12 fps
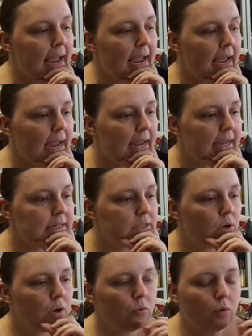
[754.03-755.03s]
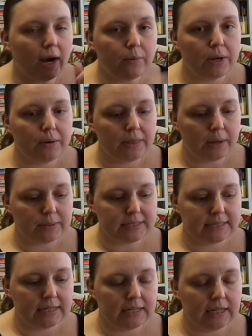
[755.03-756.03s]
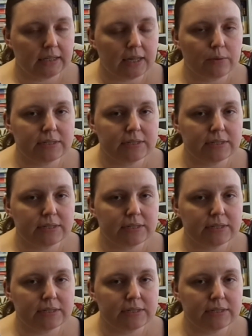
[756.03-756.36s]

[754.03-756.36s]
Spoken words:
And right where they were sitting